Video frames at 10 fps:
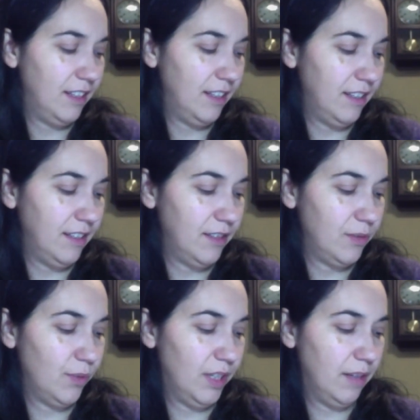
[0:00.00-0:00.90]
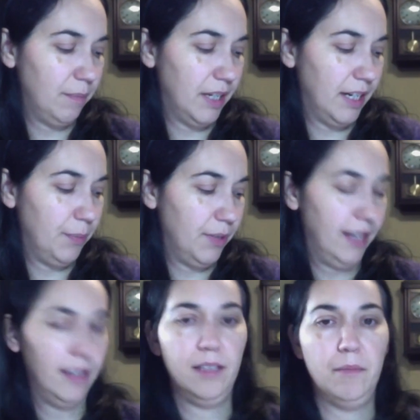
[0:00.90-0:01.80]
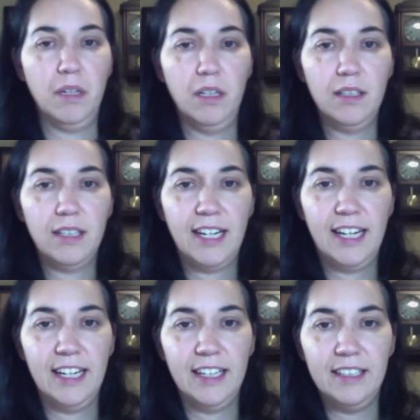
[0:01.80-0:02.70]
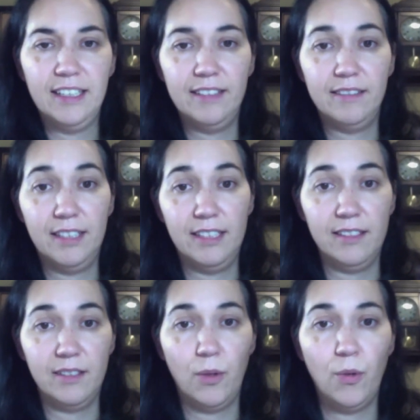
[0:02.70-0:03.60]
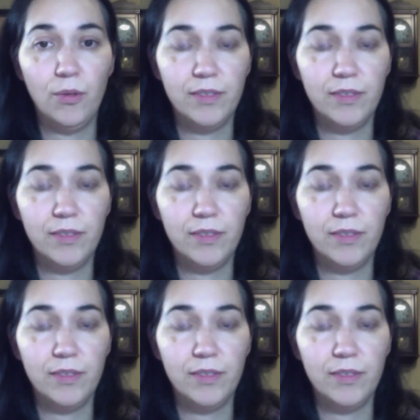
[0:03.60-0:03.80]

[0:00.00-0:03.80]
is written by Brandon Mull, and it is a whole